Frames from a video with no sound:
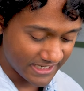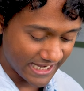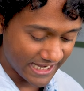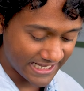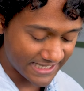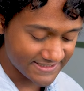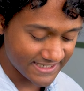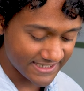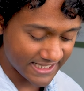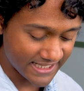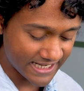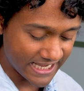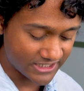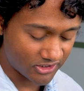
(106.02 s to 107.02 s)
And I say that
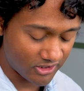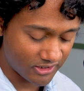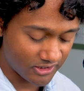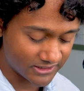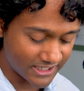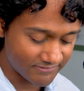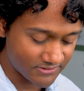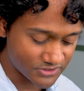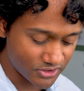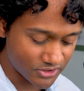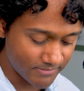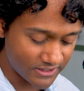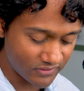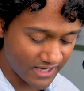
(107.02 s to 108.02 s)
at all levels. No
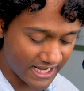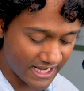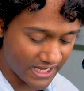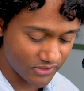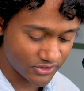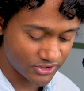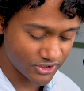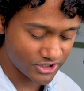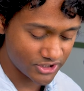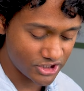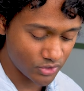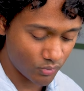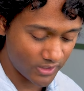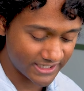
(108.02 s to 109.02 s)
matter how good
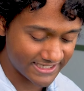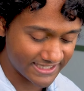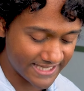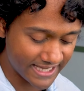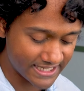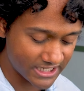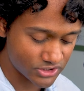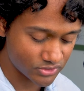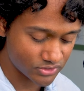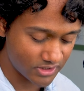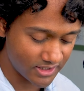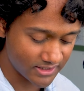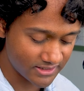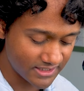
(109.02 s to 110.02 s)
you want to get at
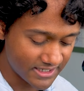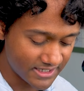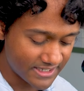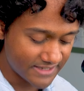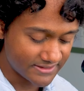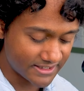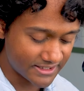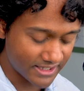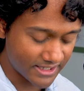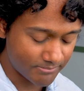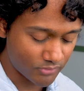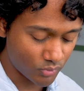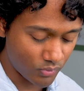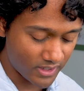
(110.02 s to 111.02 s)
drawing, the
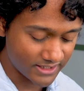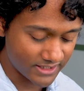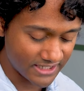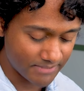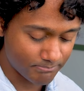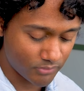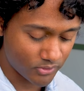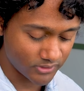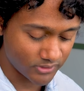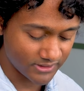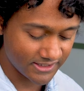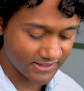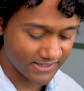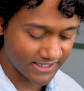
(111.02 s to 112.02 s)
number one
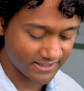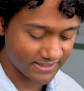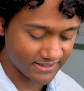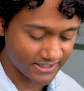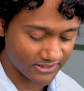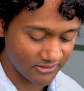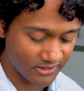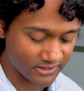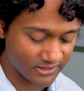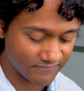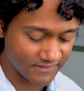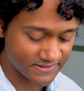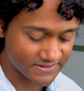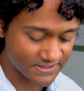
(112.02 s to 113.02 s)
important thing in all of
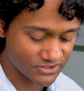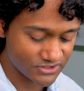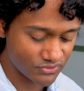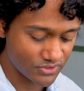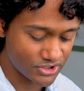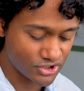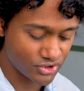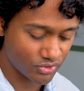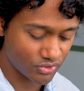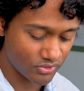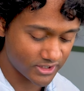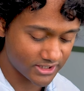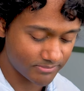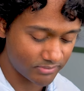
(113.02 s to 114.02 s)
this is to
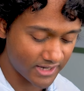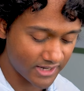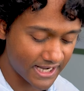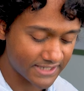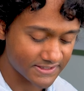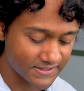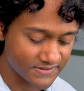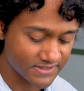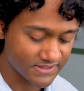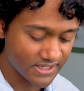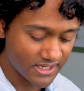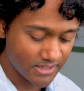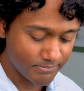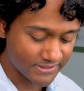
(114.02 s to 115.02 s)
enjoy the practice
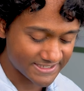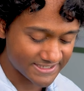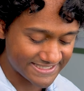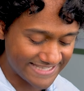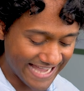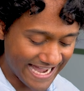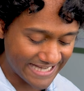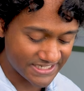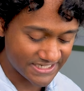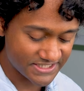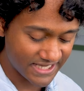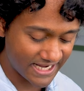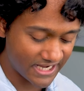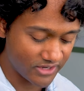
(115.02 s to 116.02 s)
because that is
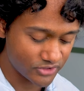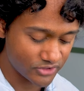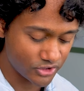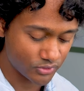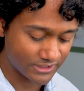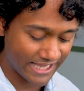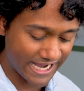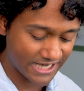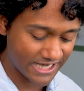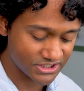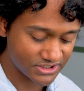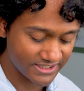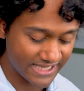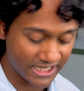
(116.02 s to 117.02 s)
how you will
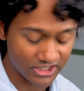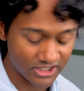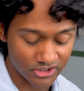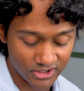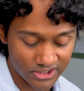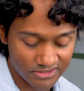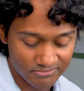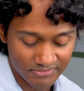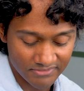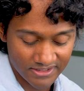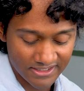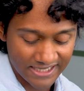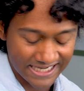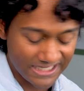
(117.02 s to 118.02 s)
actually get good.
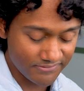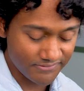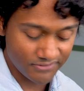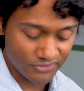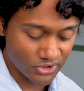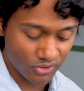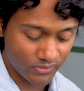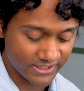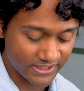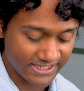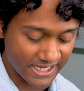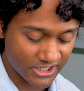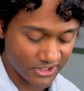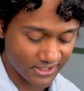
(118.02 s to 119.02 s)
And even if you don't want to
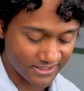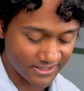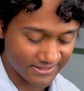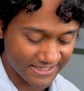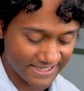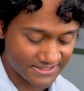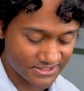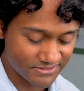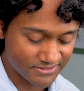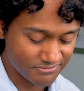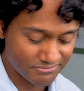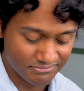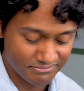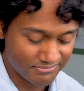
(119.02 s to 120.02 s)
get good, it's
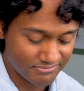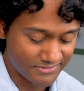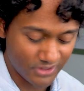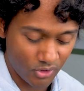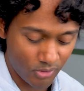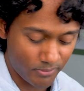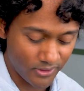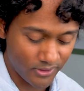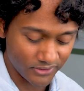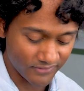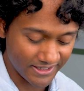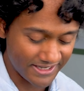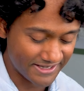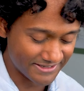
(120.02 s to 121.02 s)
the whole point,
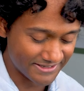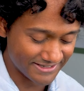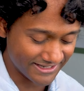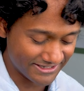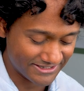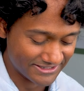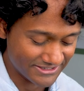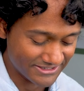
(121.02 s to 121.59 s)
right?